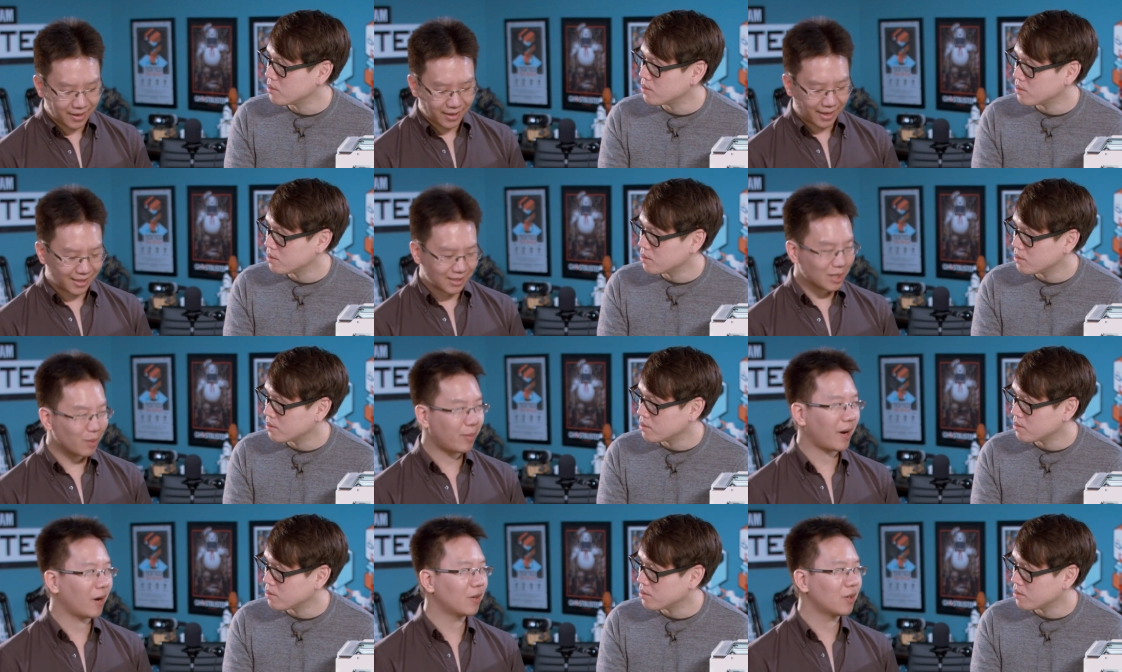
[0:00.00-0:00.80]
Speaker 1: as
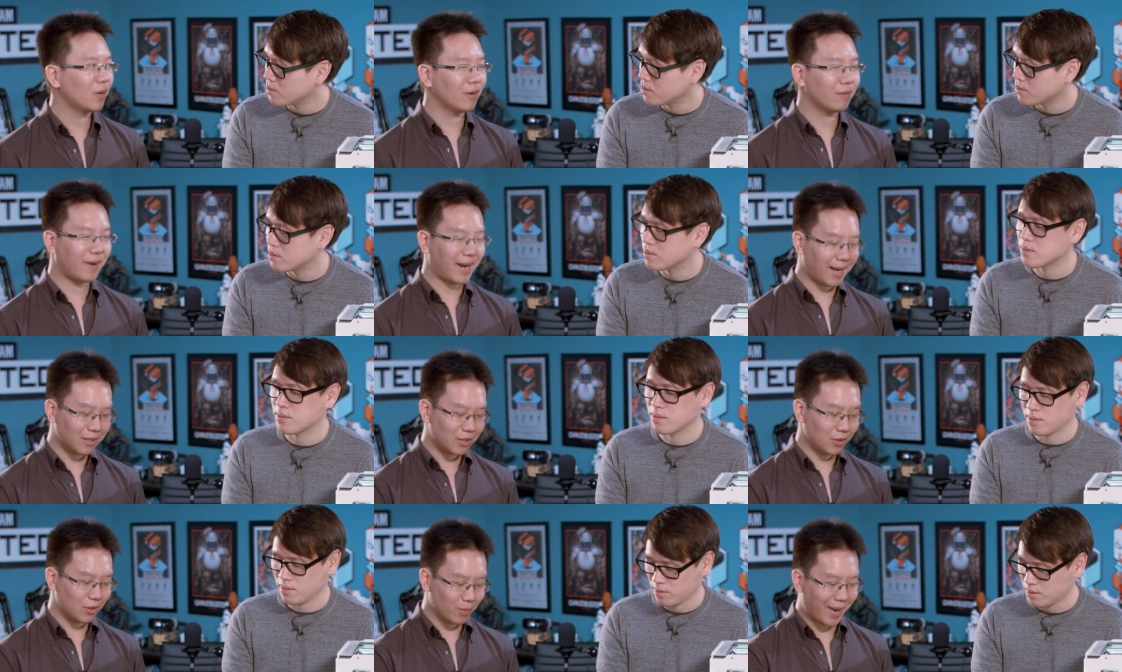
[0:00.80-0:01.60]
compared to if I had
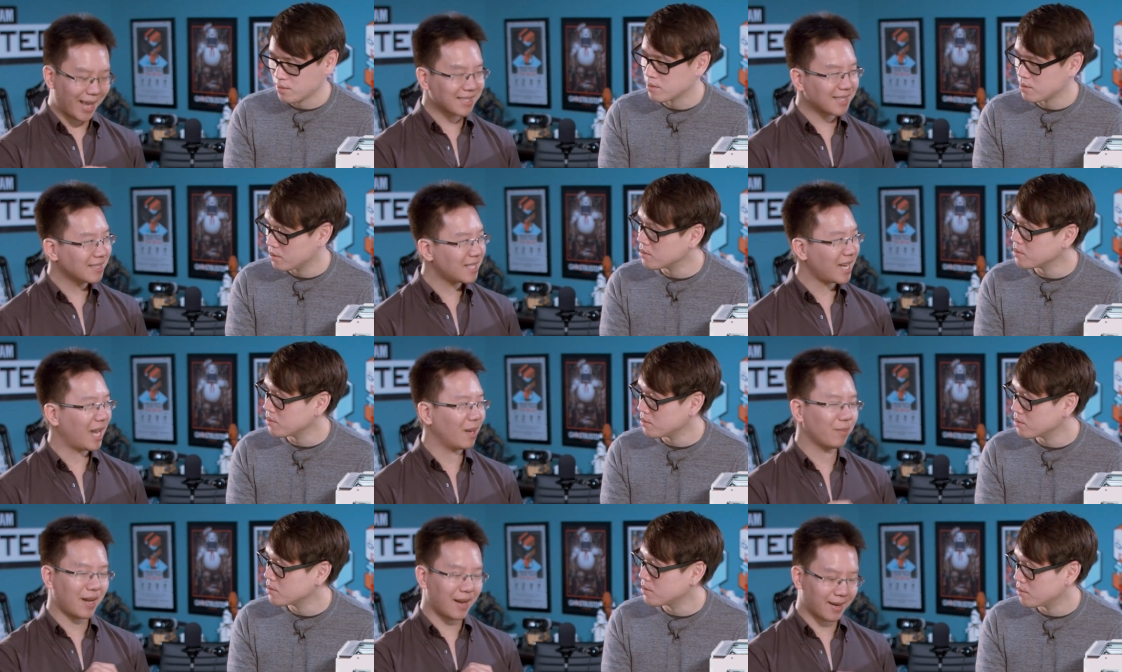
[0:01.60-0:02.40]
to do masking
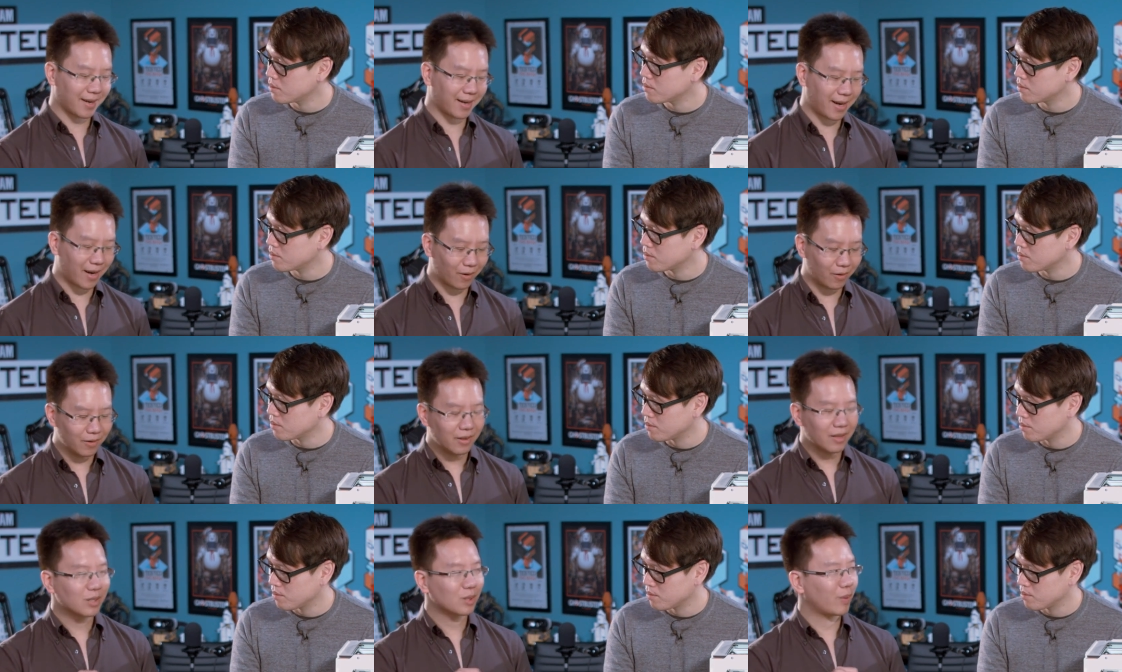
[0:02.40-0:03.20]
tape, cut it out,
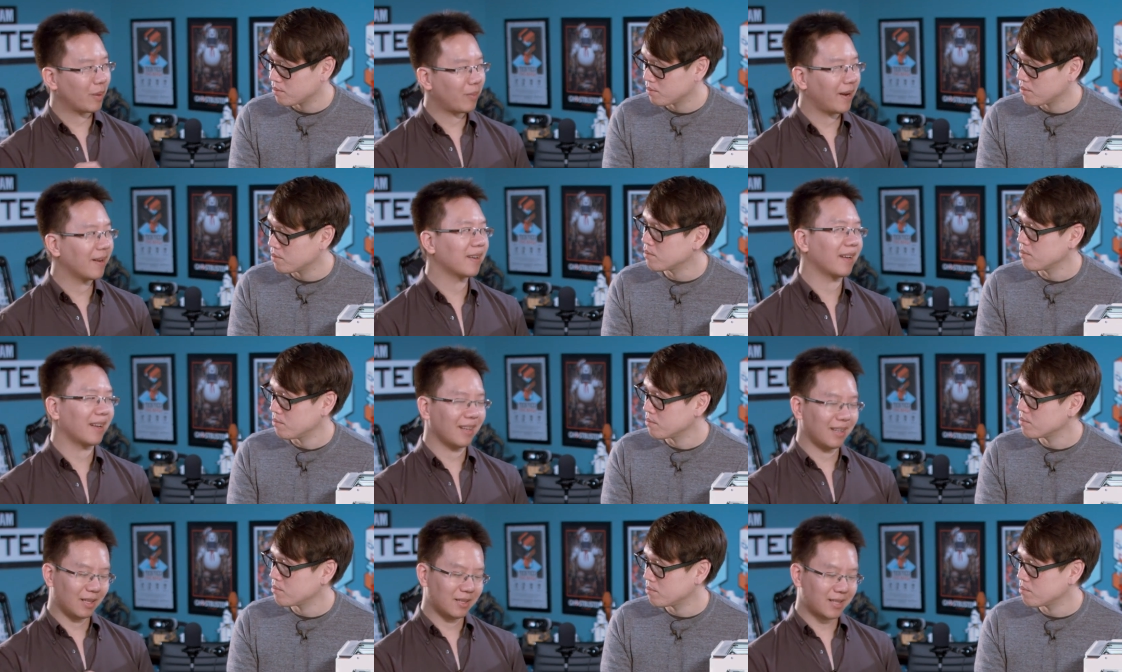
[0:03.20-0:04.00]
spray paint it,
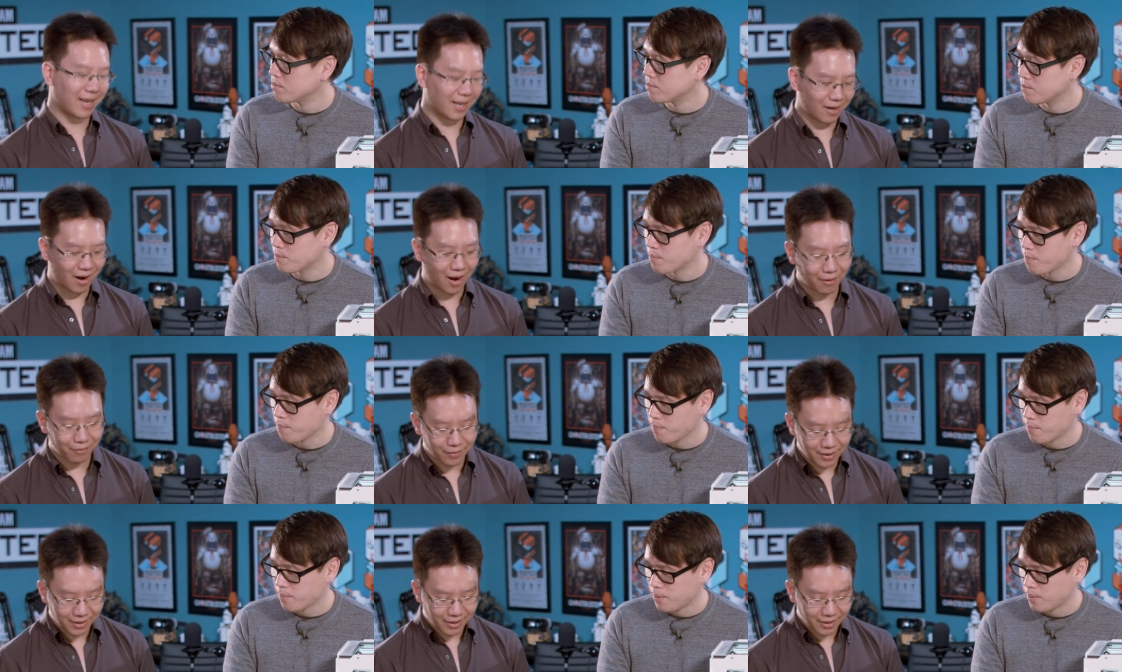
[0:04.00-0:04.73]
and then take it off.